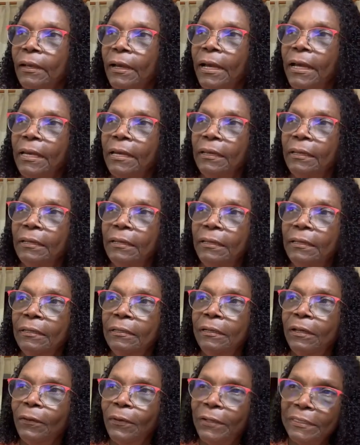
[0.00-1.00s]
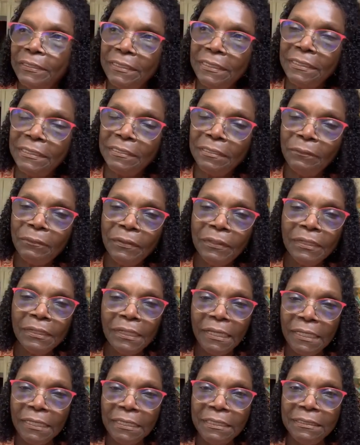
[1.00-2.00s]
I see something
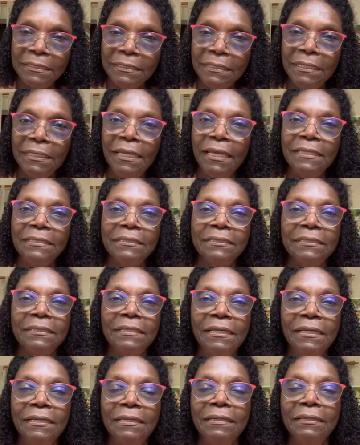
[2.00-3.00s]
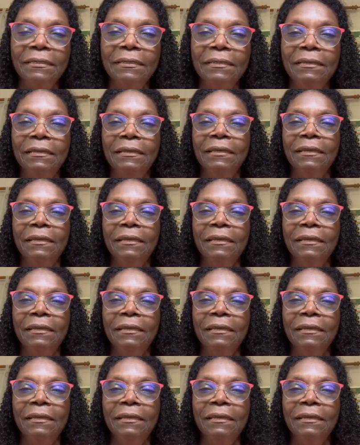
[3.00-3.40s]
that I didn't see yesterday.